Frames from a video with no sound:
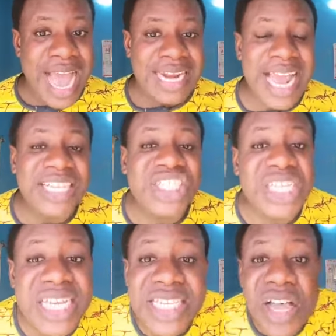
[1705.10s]
And then
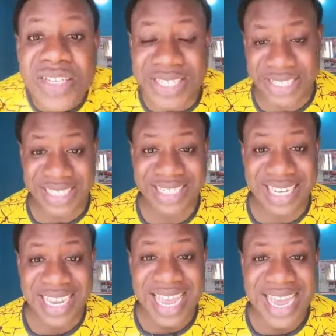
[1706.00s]
Jesus,
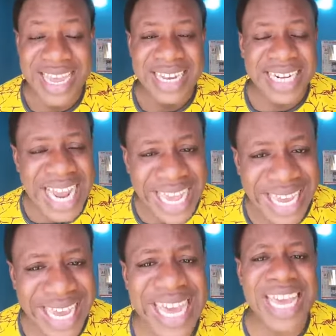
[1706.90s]
the
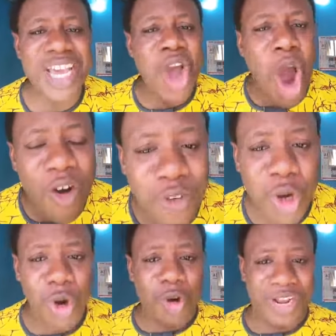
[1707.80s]
King of
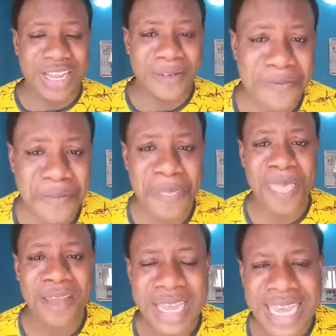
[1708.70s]
glory,
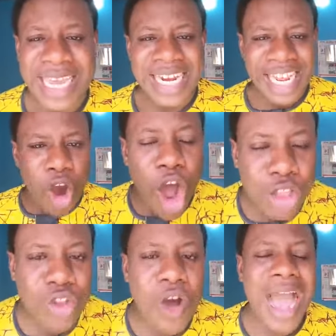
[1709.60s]
the
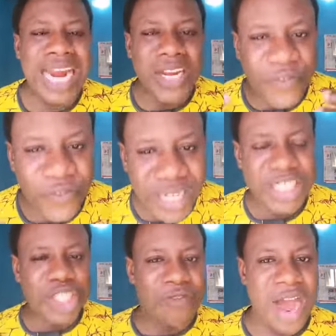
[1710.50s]
author and the
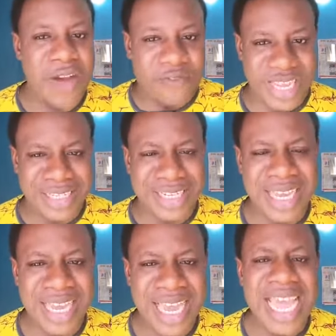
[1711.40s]
finisher of our faith,
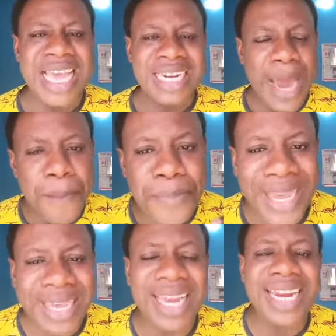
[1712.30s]
the
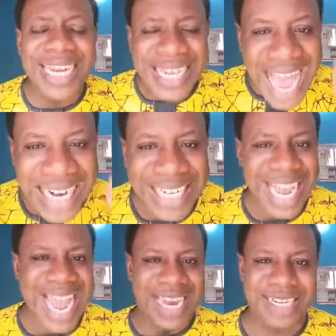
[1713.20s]
beginning and
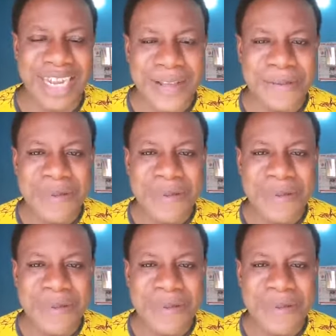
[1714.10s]
the end,